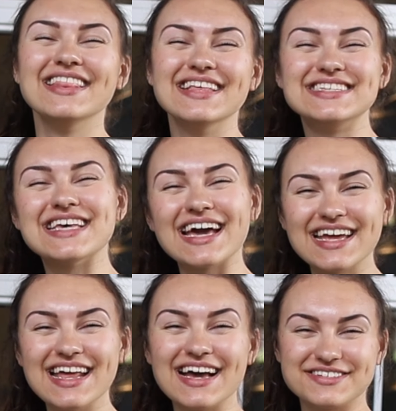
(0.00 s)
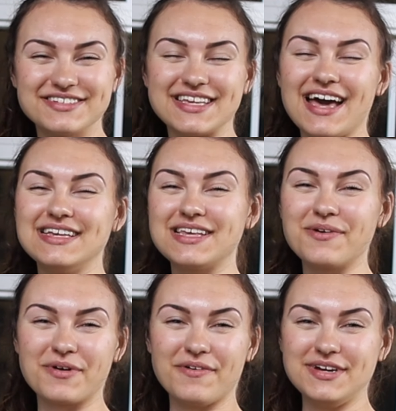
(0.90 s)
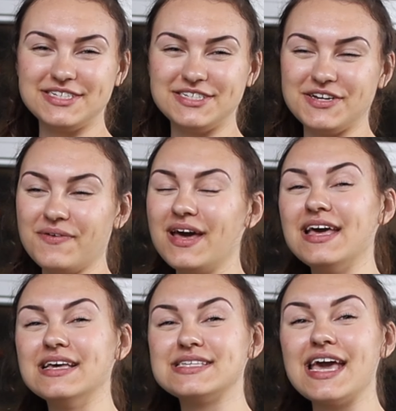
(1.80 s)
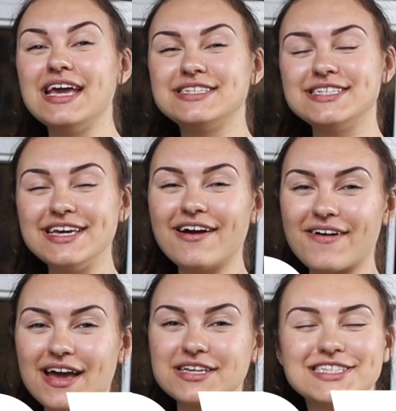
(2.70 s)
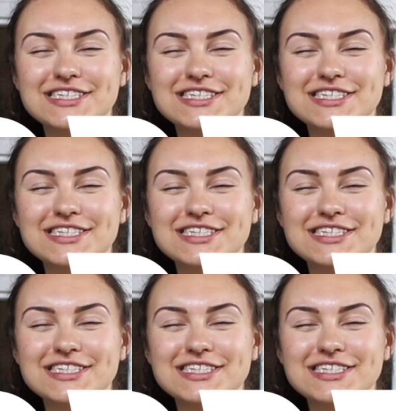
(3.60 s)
the second exercise that we're going to do is a TRX